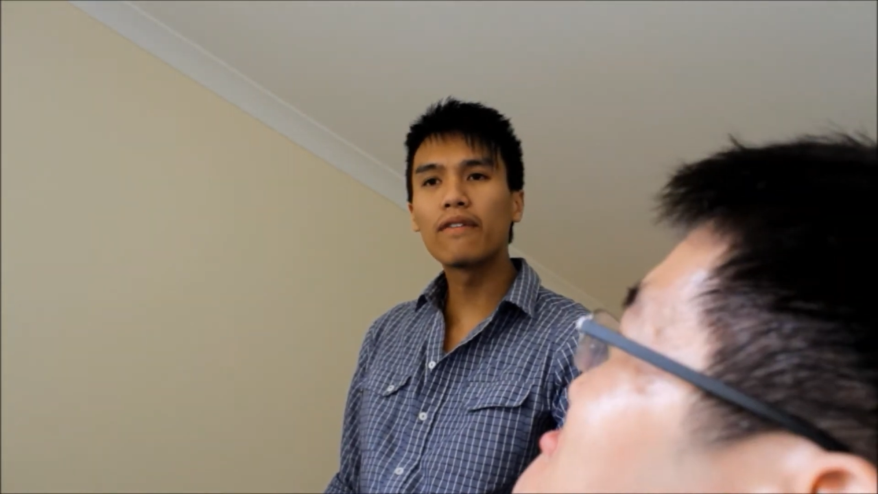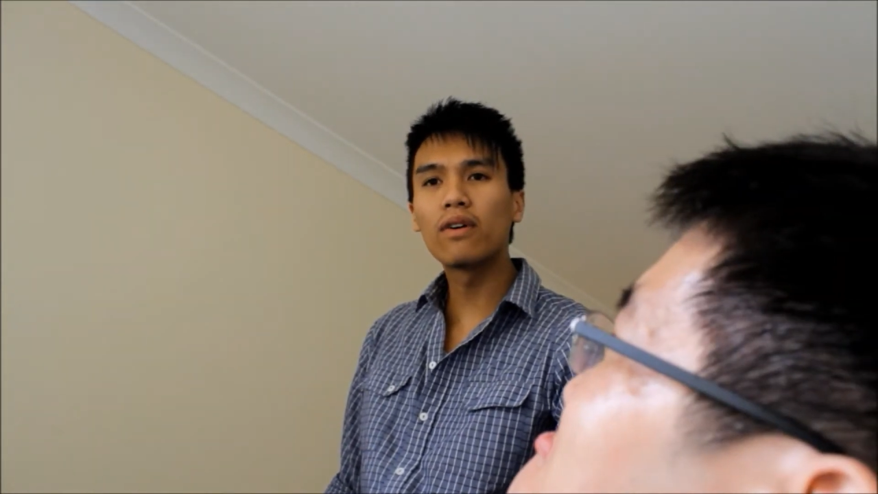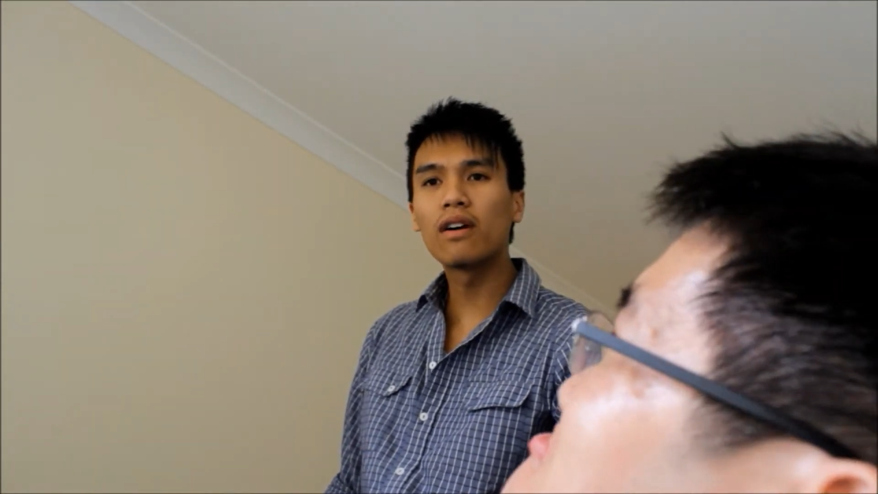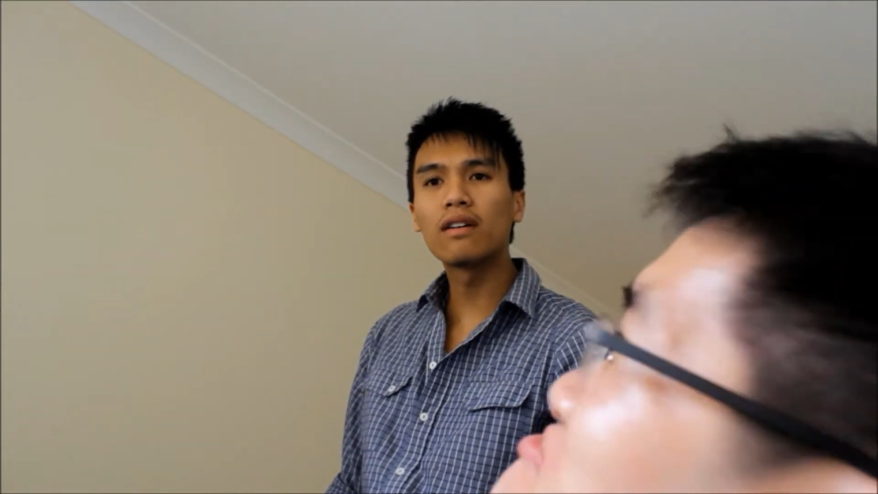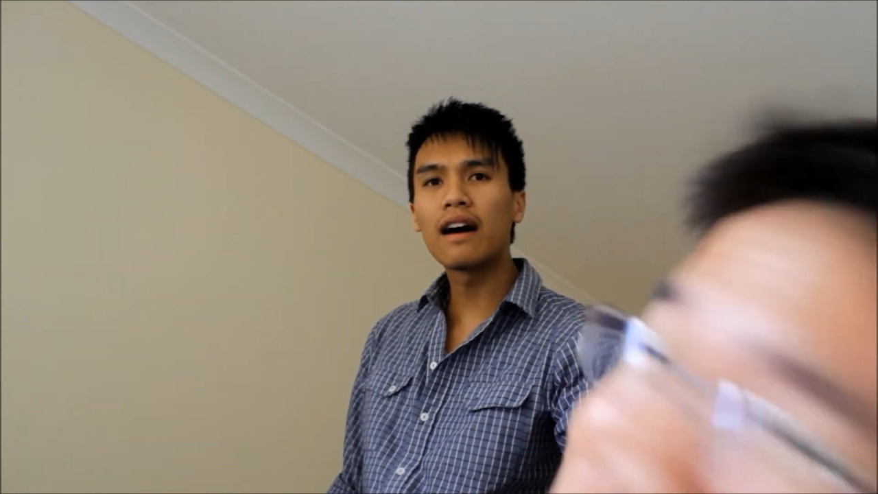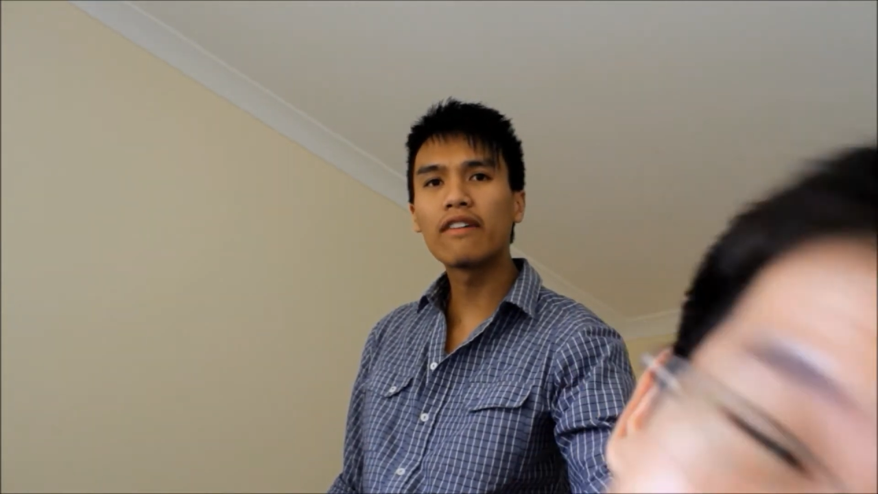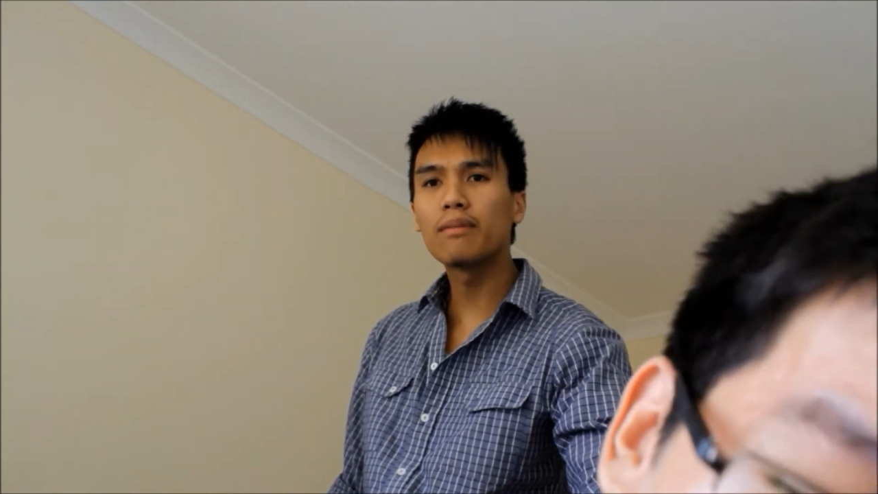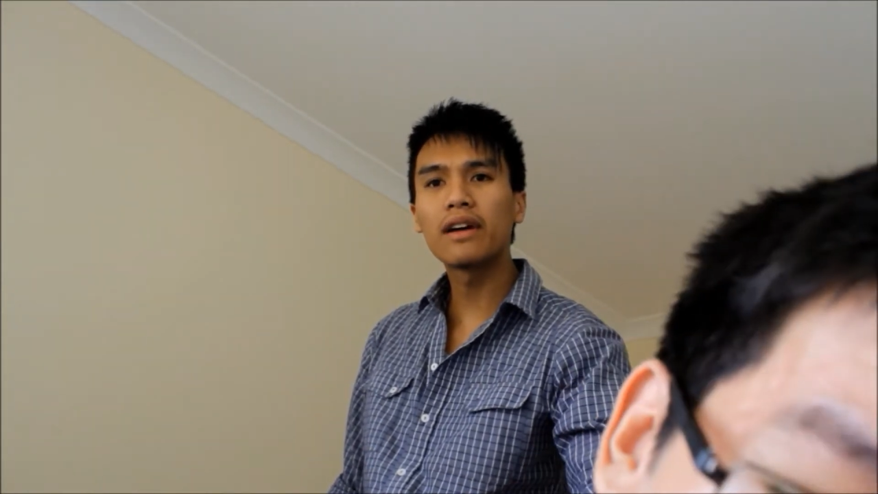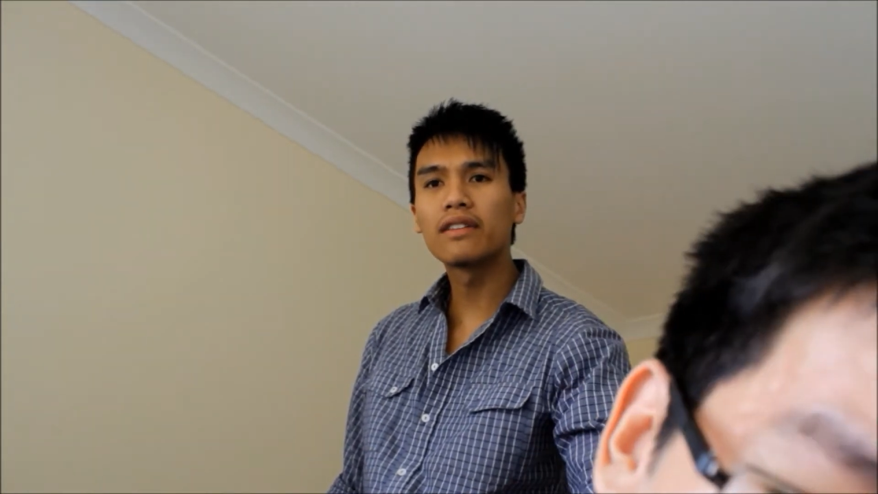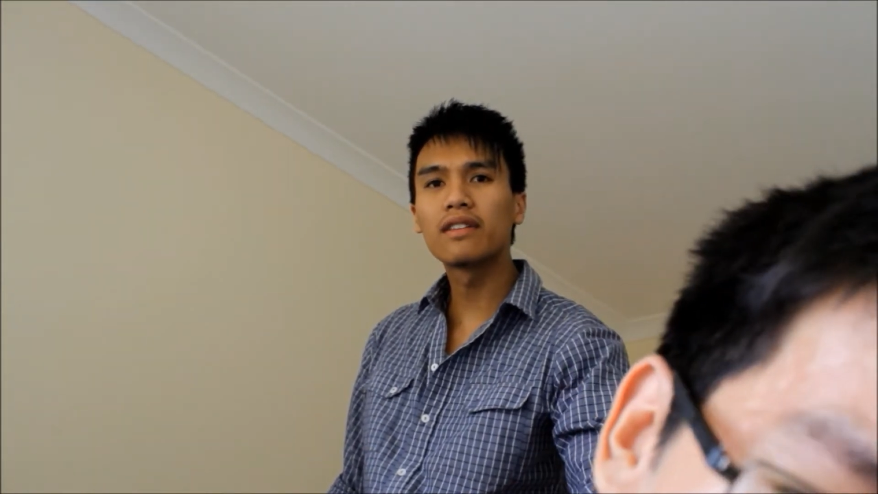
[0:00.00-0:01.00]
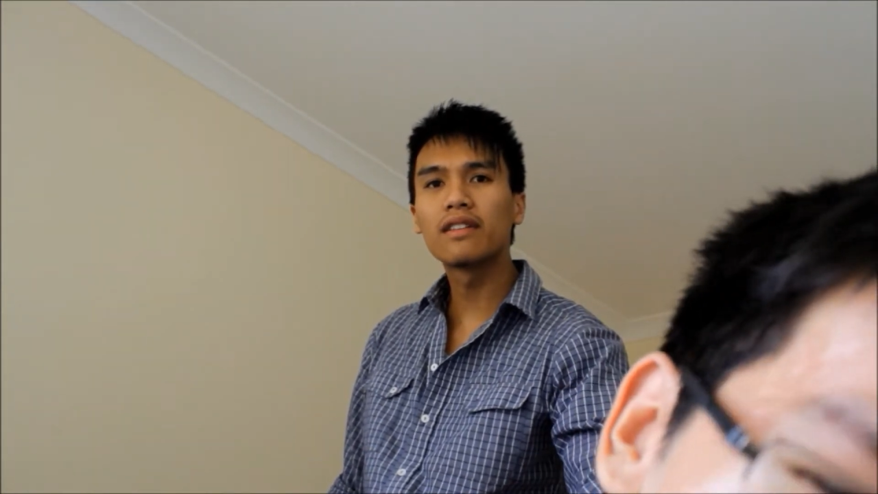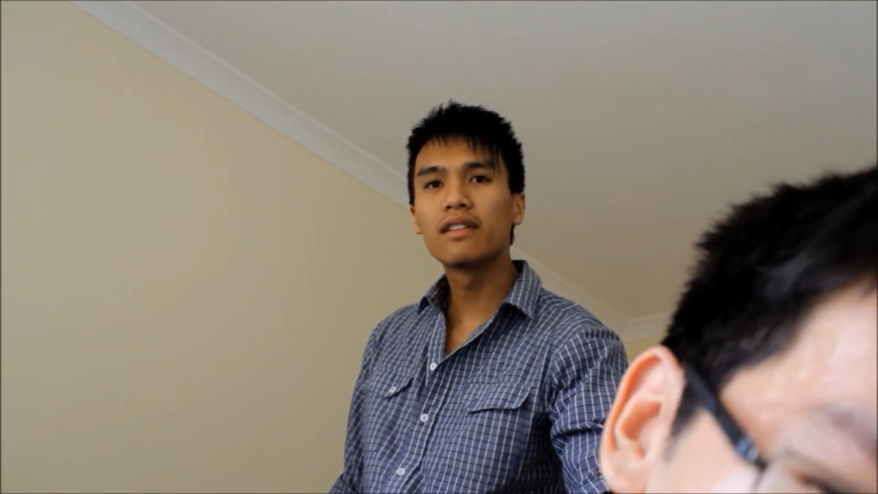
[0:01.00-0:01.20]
for half a month.